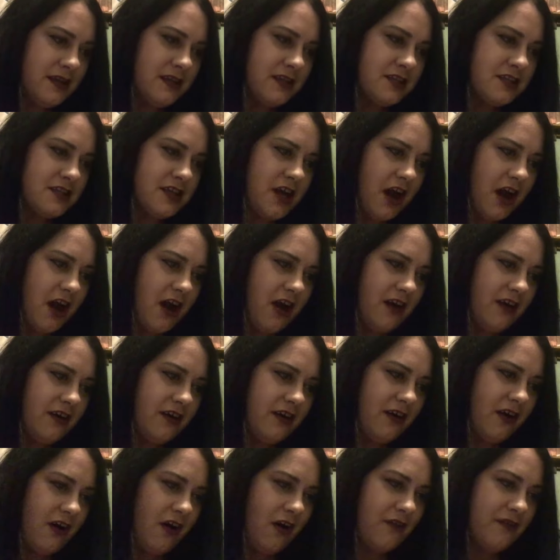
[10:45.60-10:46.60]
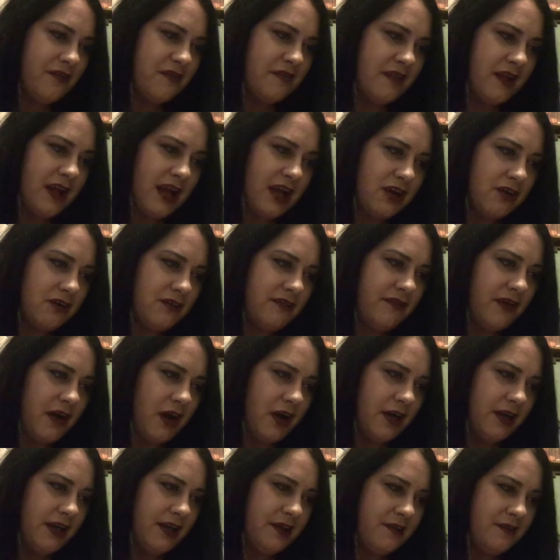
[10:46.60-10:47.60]
The Tarn of
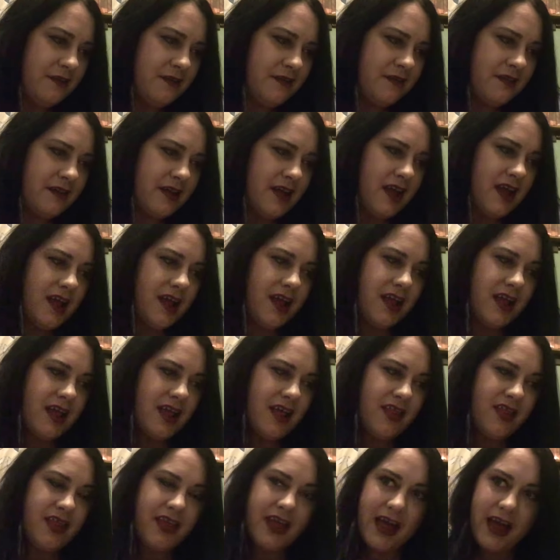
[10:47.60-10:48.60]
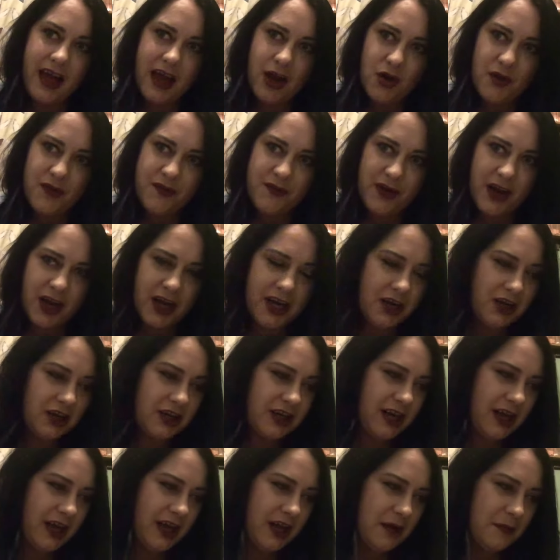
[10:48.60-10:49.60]
Sacrifice, the Hellfire
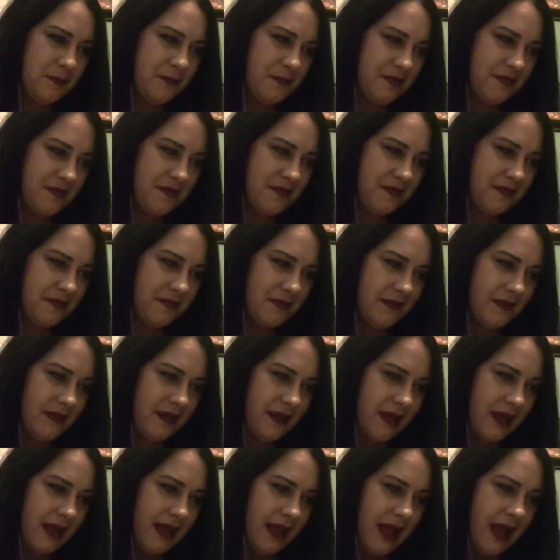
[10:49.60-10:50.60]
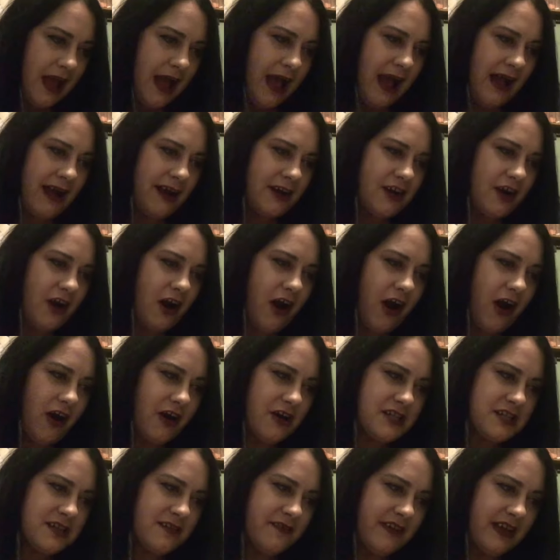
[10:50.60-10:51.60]
Clubs, At the
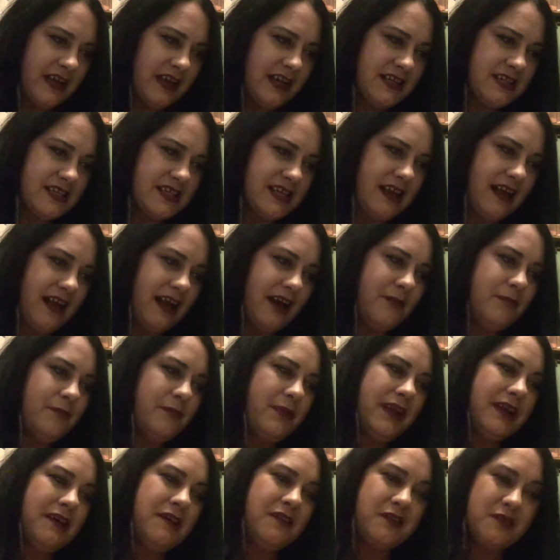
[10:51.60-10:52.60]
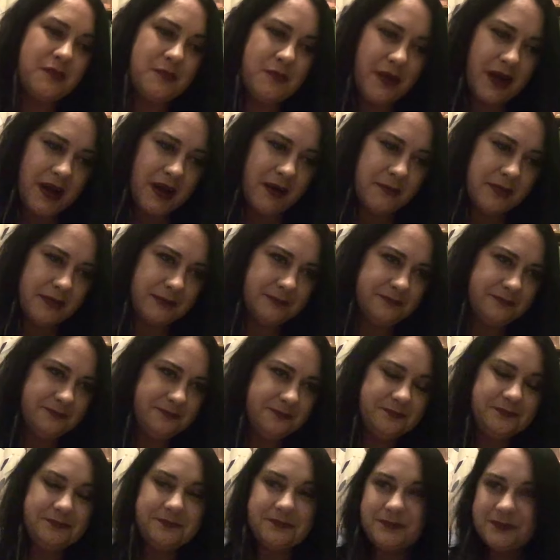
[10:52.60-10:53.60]
Heart of It, and Beelzebub.
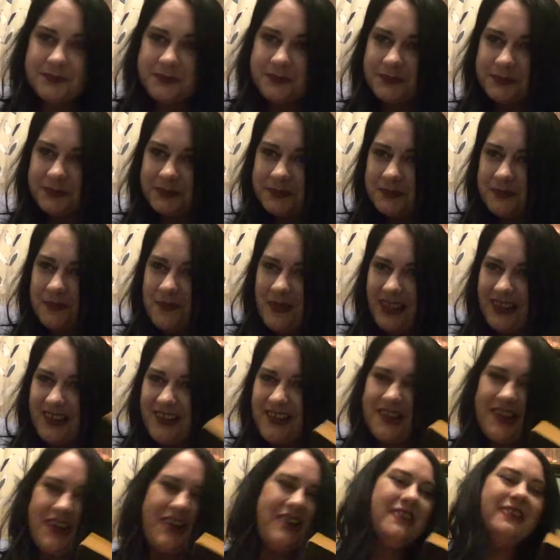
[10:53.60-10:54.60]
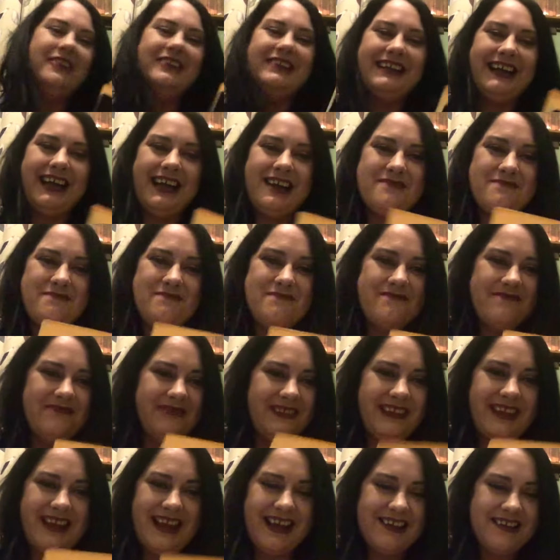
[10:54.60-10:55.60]
So,
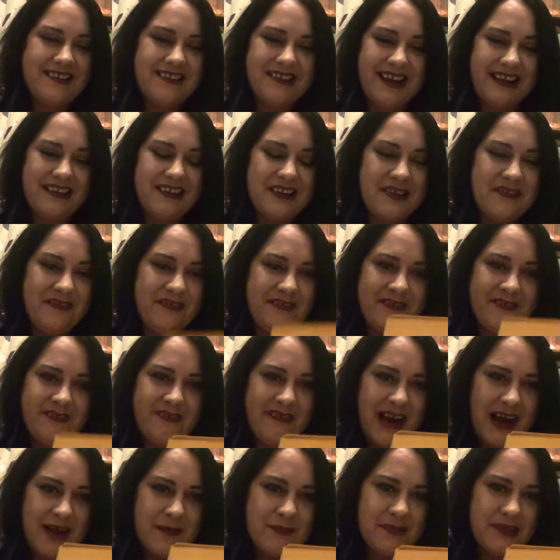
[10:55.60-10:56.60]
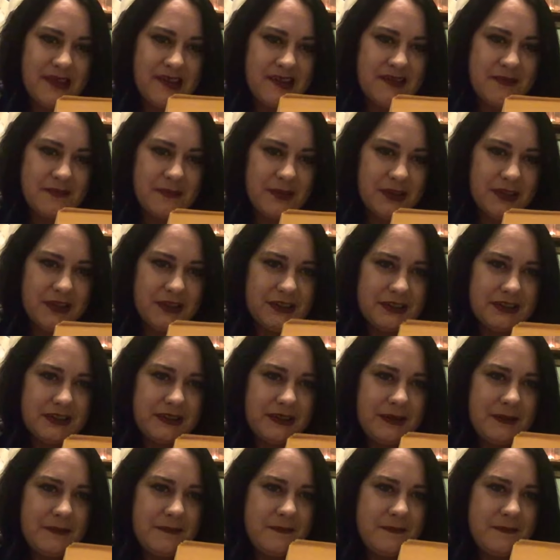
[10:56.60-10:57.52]
sounds fab, this book.